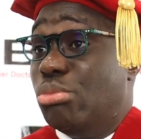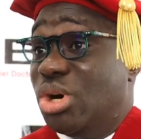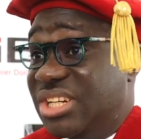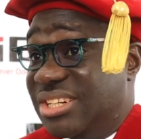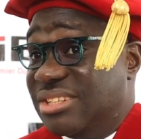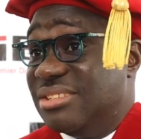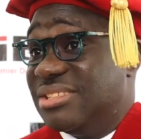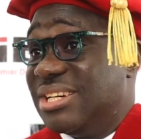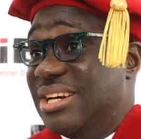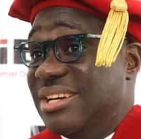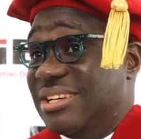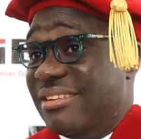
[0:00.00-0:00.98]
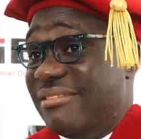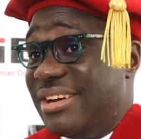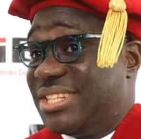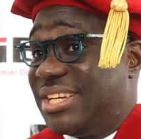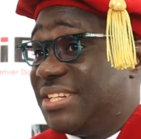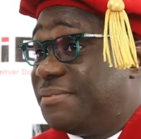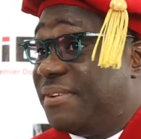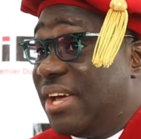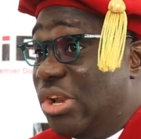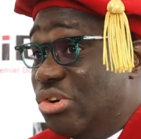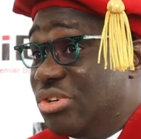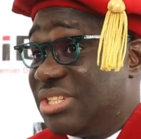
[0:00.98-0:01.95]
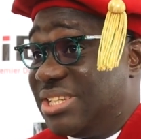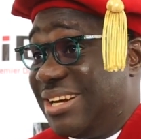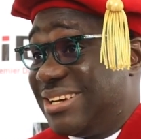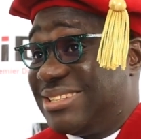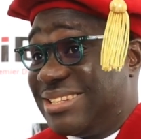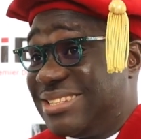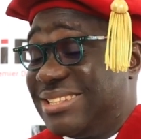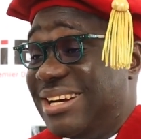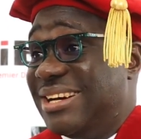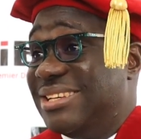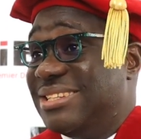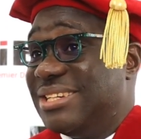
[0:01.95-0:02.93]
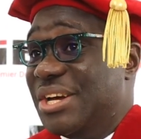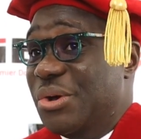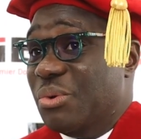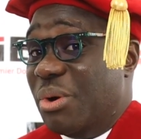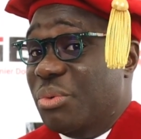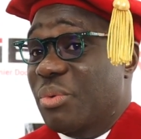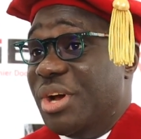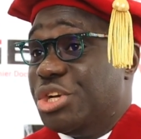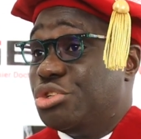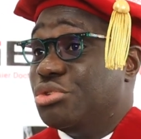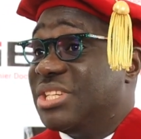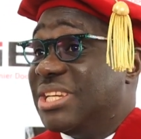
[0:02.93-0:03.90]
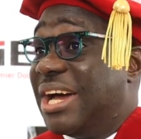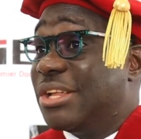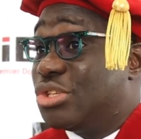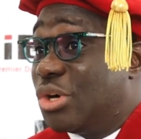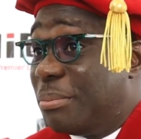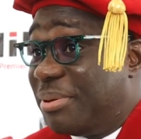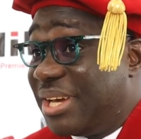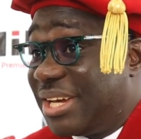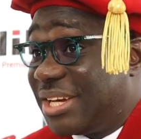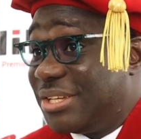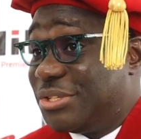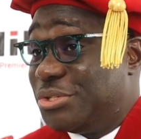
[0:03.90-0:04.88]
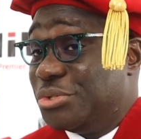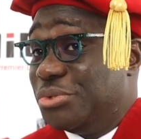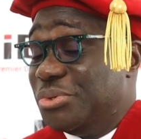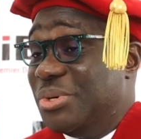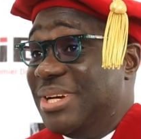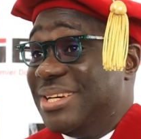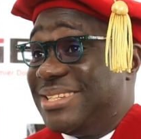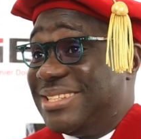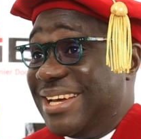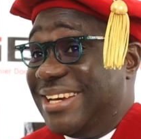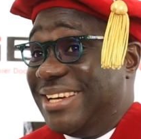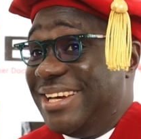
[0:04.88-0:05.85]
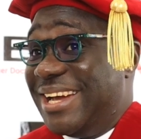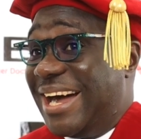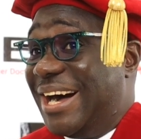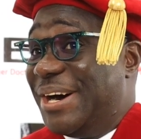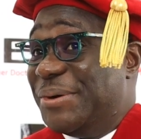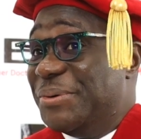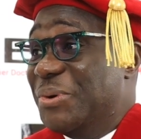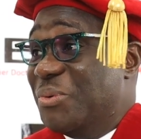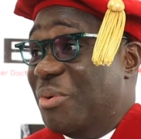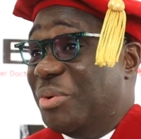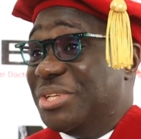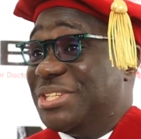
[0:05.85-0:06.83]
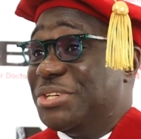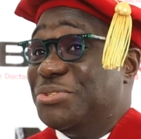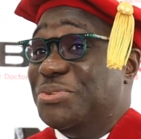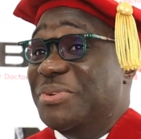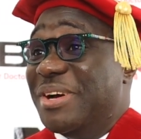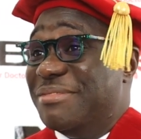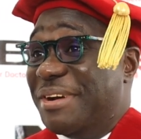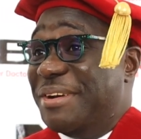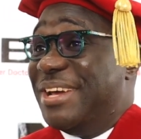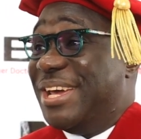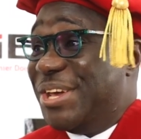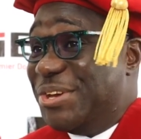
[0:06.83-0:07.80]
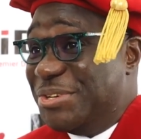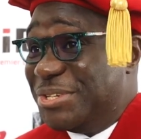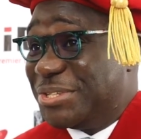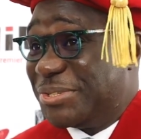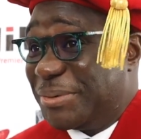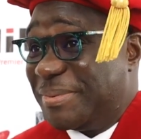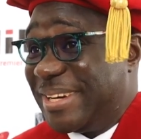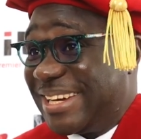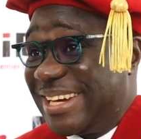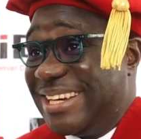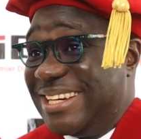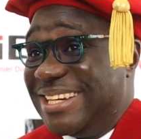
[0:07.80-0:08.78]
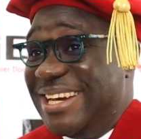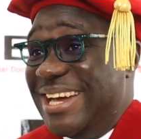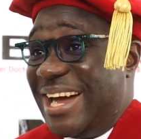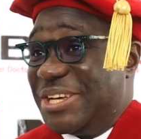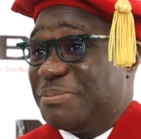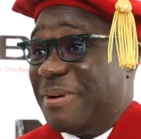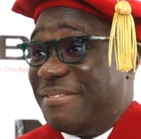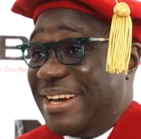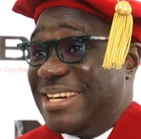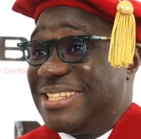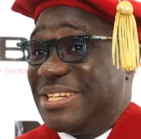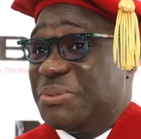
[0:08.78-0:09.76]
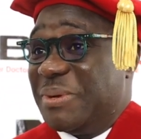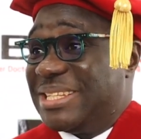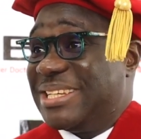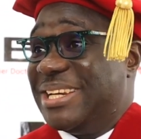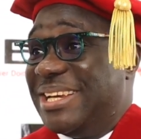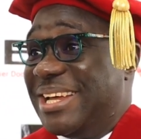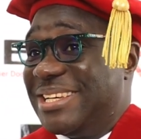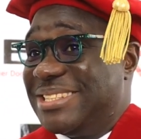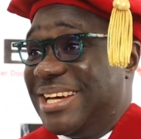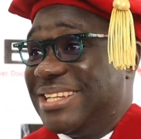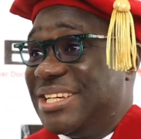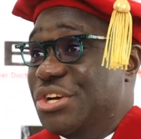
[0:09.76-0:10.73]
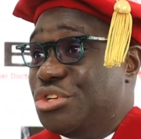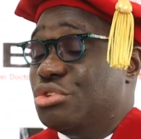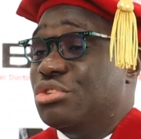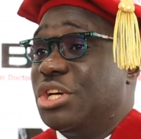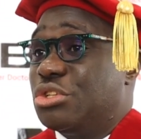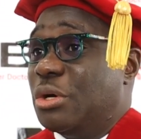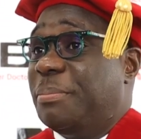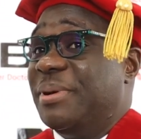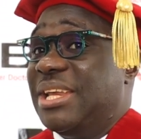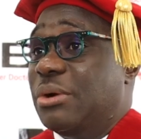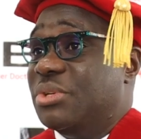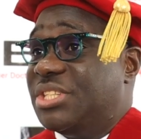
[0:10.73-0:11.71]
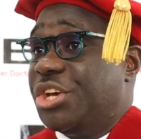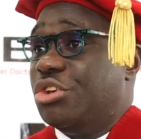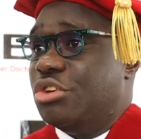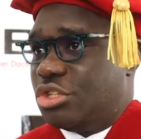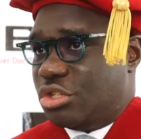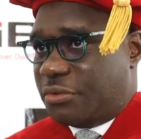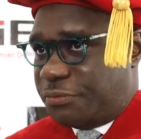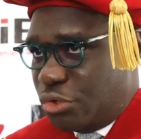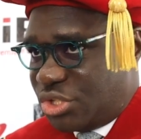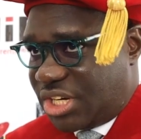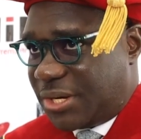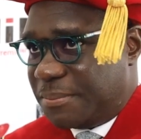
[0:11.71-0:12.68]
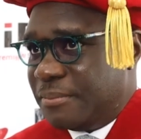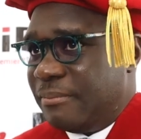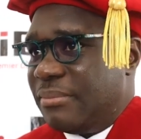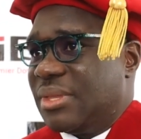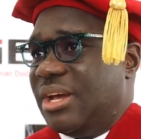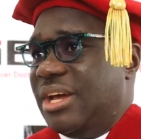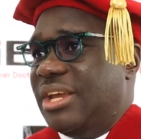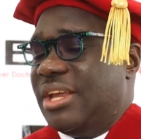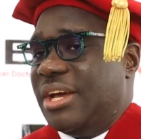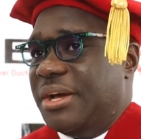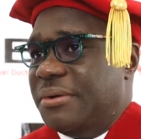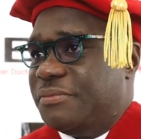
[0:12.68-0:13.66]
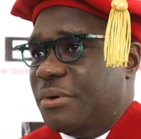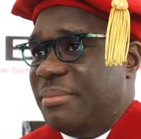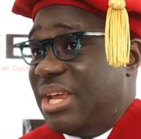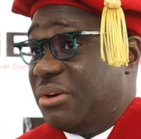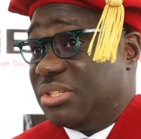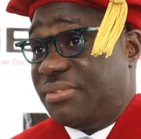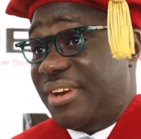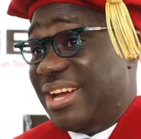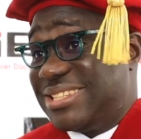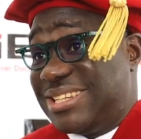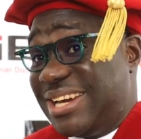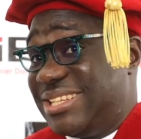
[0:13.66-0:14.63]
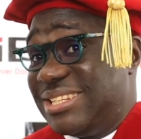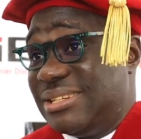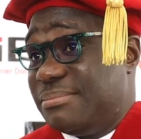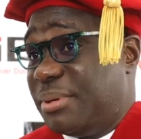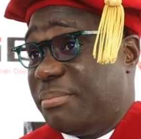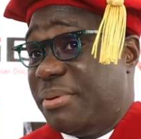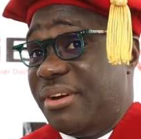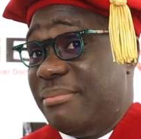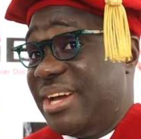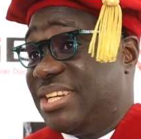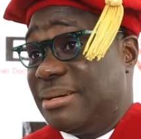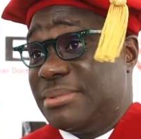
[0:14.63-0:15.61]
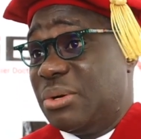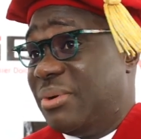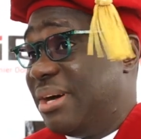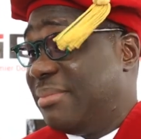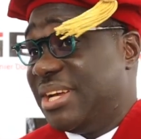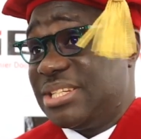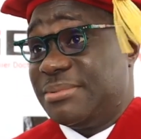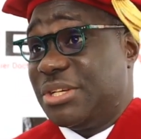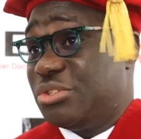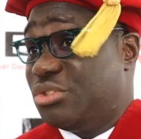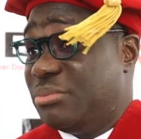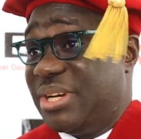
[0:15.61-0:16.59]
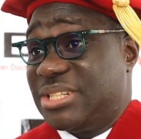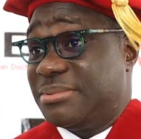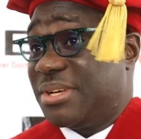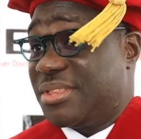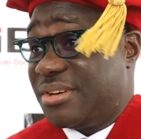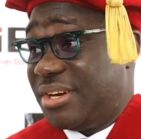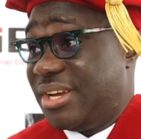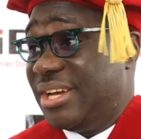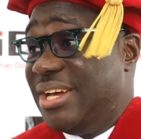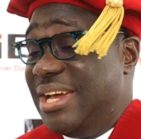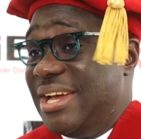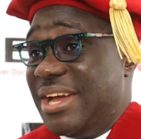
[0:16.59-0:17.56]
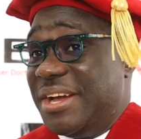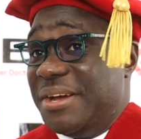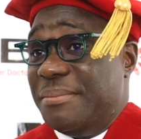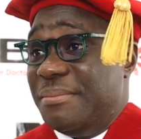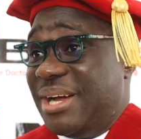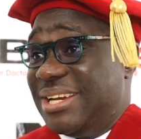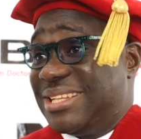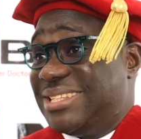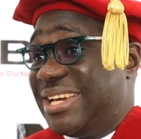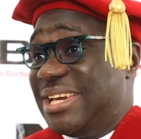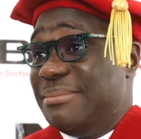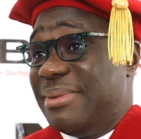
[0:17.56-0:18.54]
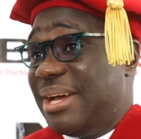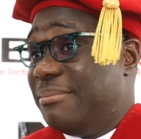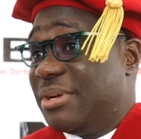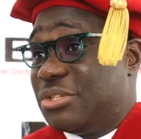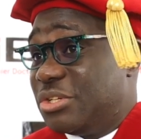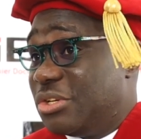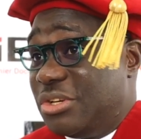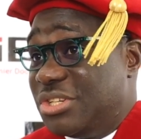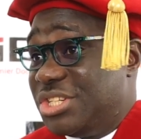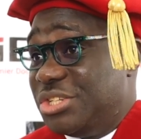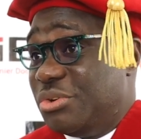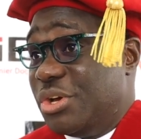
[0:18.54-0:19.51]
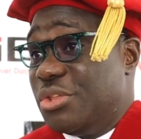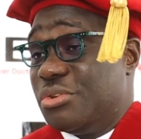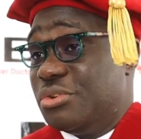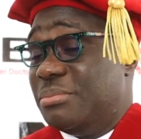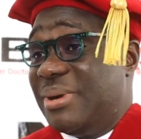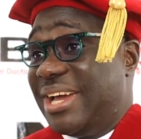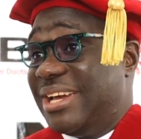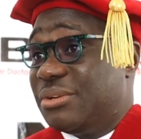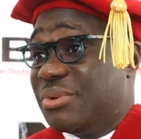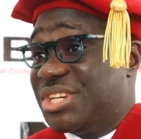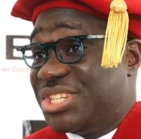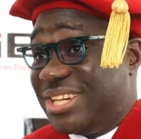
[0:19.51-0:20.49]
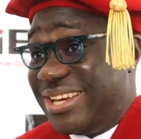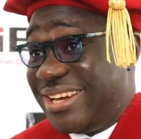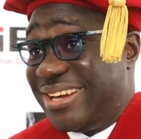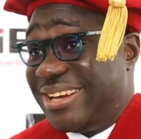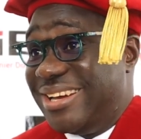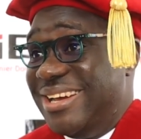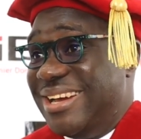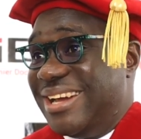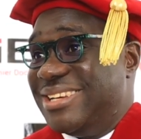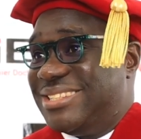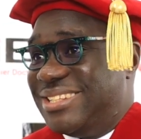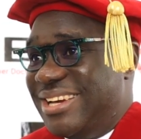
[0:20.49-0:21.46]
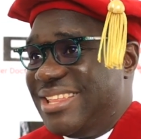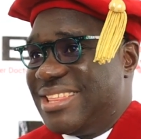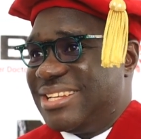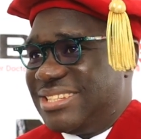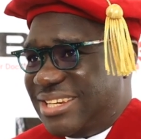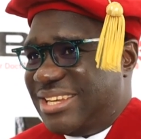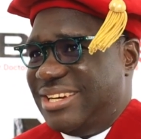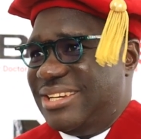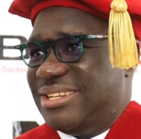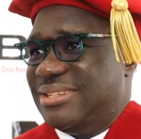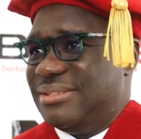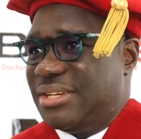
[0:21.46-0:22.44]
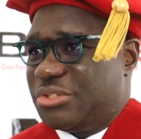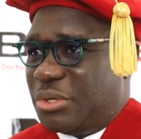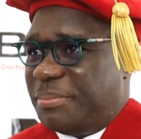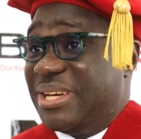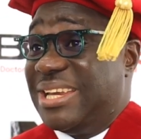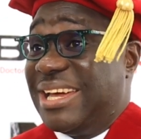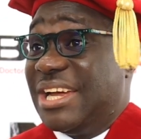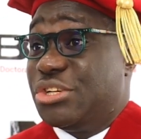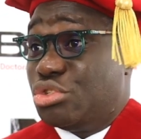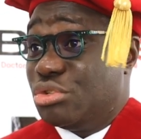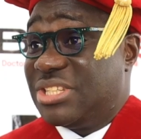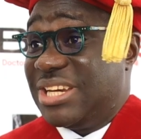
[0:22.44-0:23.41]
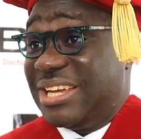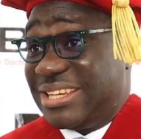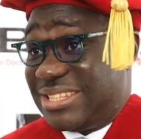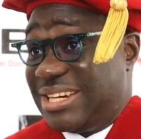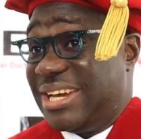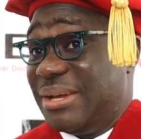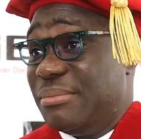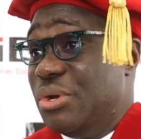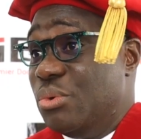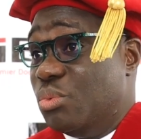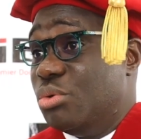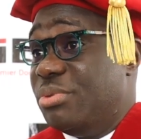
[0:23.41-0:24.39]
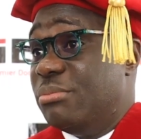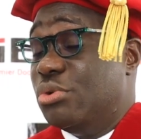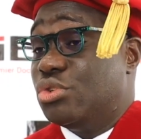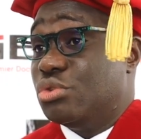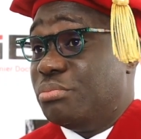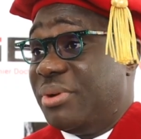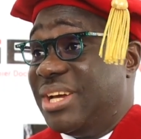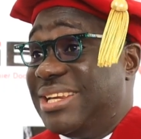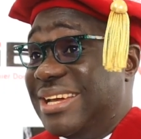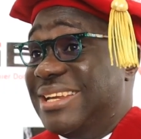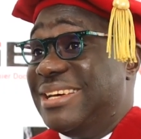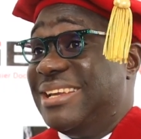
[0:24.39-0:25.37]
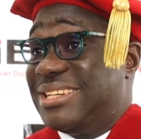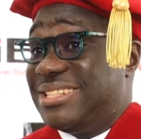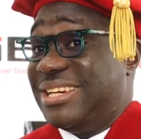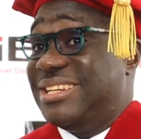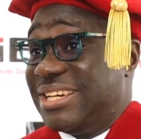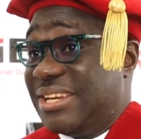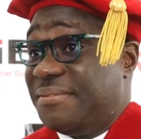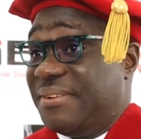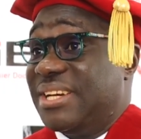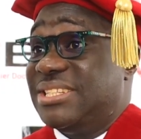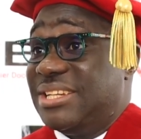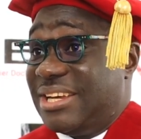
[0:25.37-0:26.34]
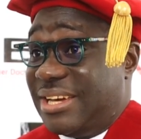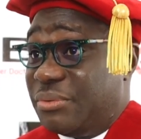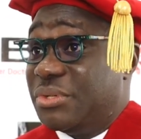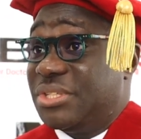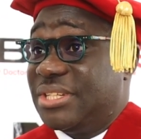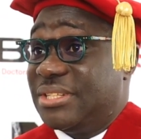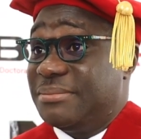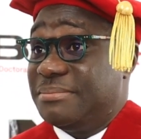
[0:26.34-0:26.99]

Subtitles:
models, the research fellows, the assistants, when we were choosing our topic to study how we wanted to do a very huge topic, and our supervisors were telling us that choose a topic that will take you to your future. And for me, that was very exciting, preparing my chapter one, my chapter two, my chapter three, undertaking my methodology, going through my questionnaire, and seeing that indeed, the topic that I'd chosen at the time would be able to bring the needed change and effect that I wanted.